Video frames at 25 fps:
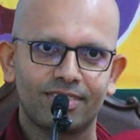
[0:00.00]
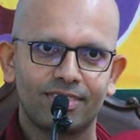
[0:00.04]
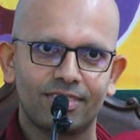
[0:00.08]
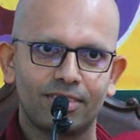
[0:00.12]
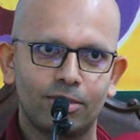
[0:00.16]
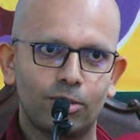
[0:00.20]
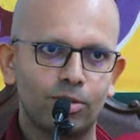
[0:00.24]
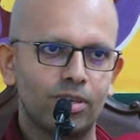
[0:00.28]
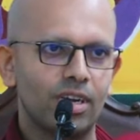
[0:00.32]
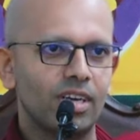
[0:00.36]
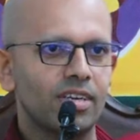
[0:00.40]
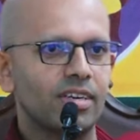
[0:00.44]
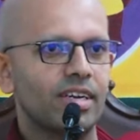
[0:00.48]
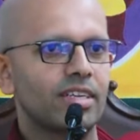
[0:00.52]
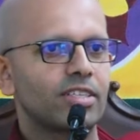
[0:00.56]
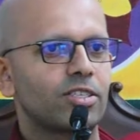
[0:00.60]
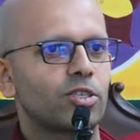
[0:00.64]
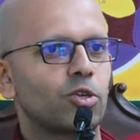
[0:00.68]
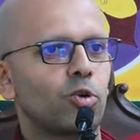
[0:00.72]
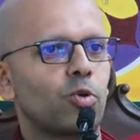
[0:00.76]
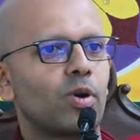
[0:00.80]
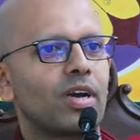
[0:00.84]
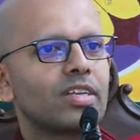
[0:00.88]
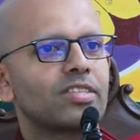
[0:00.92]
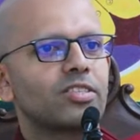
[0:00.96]
You can't write
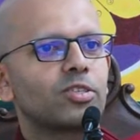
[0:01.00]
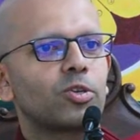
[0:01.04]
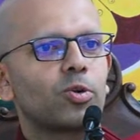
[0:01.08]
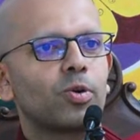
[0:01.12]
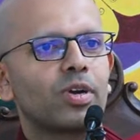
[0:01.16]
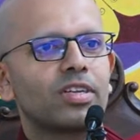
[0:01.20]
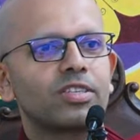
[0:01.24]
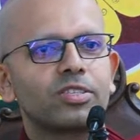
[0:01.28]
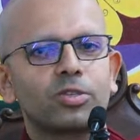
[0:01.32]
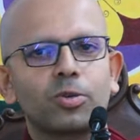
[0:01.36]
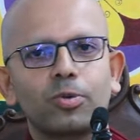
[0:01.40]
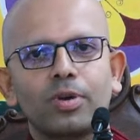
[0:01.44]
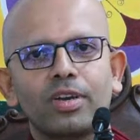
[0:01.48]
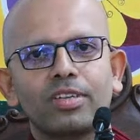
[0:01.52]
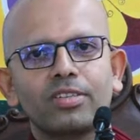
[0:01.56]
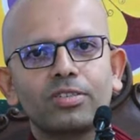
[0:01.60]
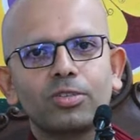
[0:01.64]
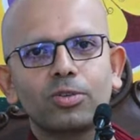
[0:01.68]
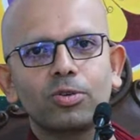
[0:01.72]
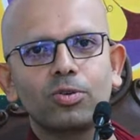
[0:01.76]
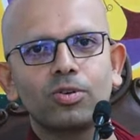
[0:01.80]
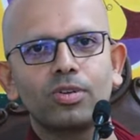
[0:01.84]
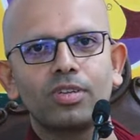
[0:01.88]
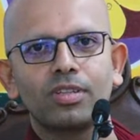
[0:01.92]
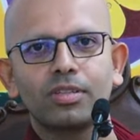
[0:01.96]
so and so and so and
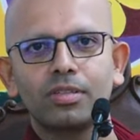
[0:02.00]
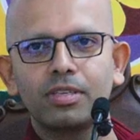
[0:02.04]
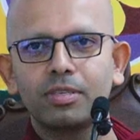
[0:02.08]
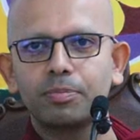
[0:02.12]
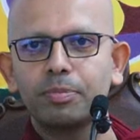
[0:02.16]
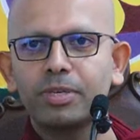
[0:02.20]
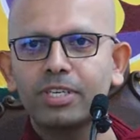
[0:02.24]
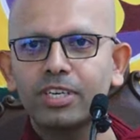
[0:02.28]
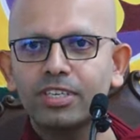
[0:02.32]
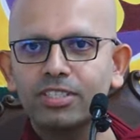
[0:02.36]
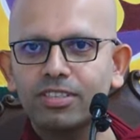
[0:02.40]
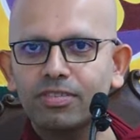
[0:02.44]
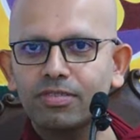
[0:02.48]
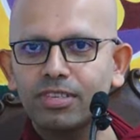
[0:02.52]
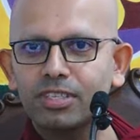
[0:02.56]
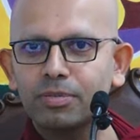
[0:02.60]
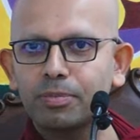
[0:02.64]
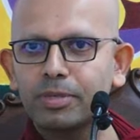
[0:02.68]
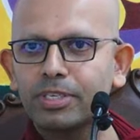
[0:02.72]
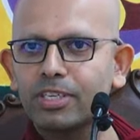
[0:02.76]
so, this because of this,